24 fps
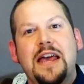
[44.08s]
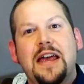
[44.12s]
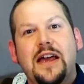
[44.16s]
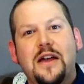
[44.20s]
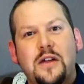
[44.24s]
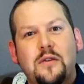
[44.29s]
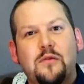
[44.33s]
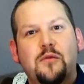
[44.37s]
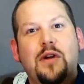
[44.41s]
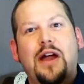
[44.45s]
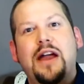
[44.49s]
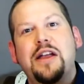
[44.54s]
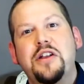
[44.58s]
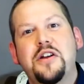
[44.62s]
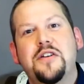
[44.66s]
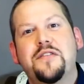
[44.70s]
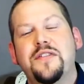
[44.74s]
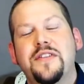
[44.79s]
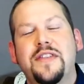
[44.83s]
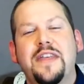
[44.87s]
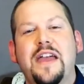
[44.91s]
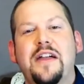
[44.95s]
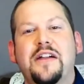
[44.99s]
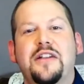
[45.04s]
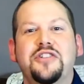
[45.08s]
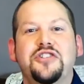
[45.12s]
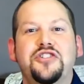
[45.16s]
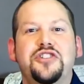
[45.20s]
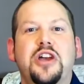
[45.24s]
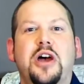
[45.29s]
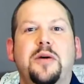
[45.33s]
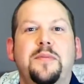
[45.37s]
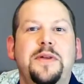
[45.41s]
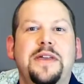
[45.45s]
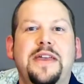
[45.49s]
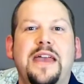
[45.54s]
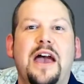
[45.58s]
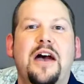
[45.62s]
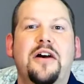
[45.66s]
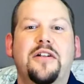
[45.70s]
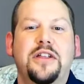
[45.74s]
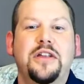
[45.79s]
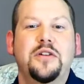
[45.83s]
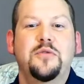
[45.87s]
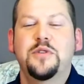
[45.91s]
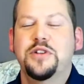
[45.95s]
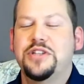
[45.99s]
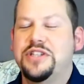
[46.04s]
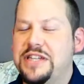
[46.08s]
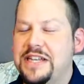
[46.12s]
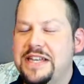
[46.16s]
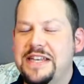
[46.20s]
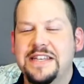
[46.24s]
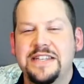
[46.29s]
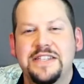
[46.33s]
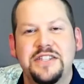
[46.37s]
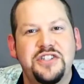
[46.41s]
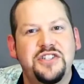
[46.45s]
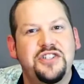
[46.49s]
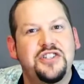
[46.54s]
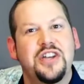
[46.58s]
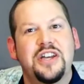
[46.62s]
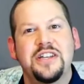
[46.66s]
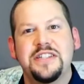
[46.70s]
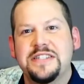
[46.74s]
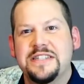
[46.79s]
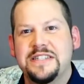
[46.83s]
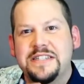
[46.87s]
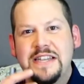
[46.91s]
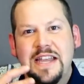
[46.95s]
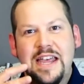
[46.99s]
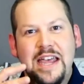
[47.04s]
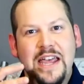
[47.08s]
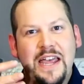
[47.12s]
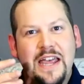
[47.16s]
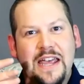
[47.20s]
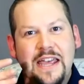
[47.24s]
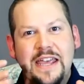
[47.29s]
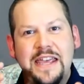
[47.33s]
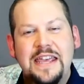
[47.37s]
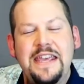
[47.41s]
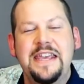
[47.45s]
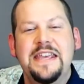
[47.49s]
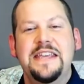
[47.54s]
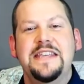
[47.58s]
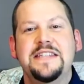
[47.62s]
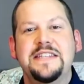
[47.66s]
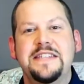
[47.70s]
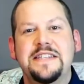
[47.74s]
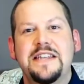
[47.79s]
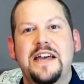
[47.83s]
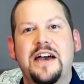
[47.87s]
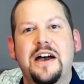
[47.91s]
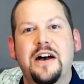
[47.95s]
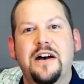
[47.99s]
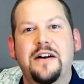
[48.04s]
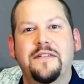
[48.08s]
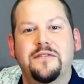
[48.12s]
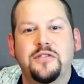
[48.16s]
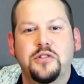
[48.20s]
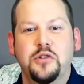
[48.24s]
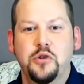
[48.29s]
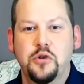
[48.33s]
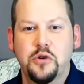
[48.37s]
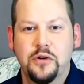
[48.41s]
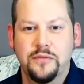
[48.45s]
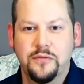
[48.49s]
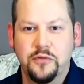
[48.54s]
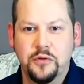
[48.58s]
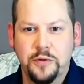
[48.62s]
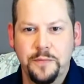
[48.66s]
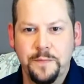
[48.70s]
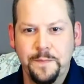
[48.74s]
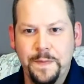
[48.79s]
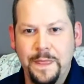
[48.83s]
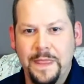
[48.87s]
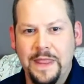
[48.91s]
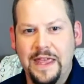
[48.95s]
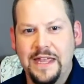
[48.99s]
right over there in Shelby County, which is just east of Louisville.